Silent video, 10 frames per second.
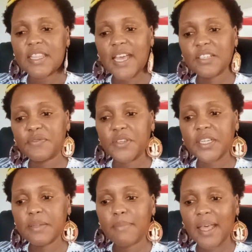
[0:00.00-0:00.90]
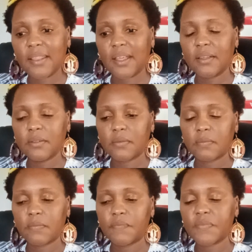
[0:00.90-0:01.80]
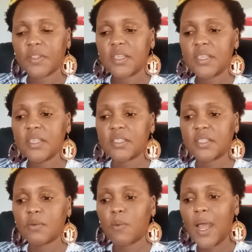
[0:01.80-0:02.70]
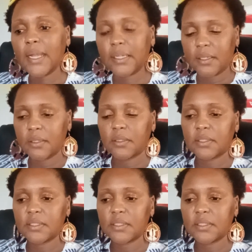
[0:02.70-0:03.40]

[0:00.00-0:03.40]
that very mother is the one